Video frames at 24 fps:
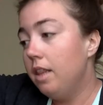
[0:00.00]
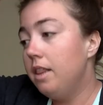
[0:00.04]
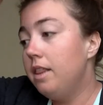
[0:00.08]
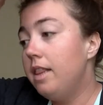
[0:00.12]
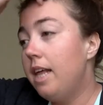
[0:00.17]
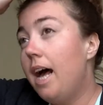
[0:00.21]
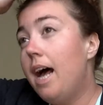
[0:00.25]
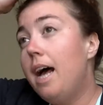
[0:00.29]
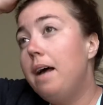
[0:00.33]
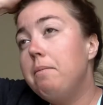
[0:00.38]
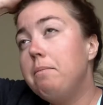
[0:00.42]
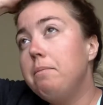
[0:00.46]

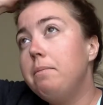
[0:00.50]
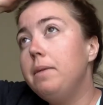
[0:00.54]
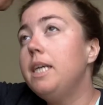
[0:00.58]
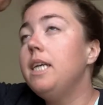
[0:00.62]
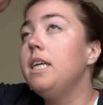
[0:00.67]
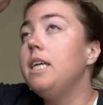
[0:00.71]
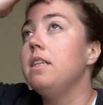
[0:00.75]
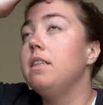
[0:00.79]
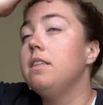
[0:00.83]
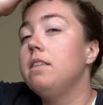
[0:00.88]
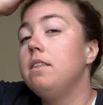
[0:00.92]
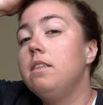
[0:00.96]
That
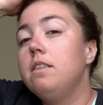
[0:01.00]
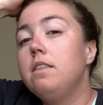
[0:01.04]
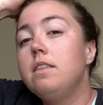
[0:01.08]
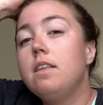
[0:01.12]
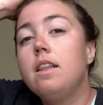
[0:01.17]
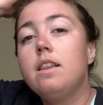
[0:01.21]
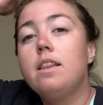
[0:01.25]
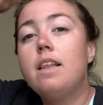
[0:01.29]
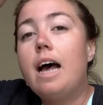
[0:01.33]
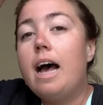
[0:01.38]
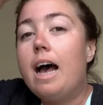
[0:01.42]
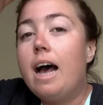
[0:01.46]
means
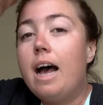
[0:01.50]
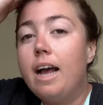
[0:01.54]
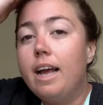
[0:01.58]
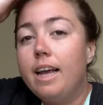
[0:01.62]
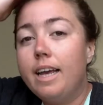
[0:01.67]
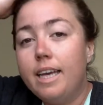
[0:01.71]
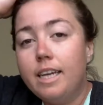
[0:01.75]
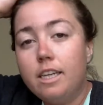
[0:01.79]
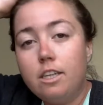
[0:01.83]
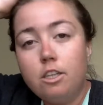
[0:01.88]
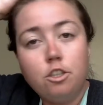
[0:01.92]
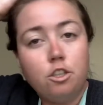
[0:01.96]
that
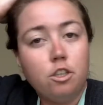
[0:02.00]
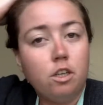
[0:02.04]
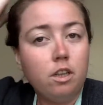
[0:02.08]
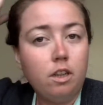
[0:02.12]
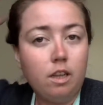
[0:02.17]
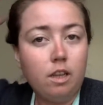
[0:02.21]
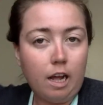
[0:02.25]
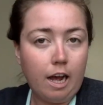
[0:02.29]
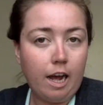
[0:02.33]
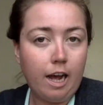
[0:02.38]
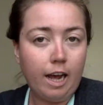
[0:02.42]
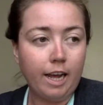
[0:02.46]
in
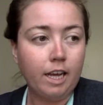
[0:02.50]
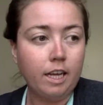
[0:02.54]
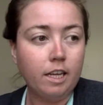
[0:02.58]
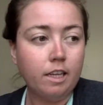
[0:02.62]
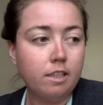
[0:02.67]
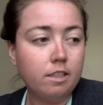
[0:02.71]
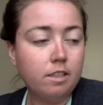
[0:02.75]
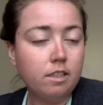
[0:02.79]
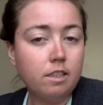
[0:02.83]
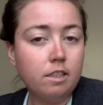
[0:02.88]
July,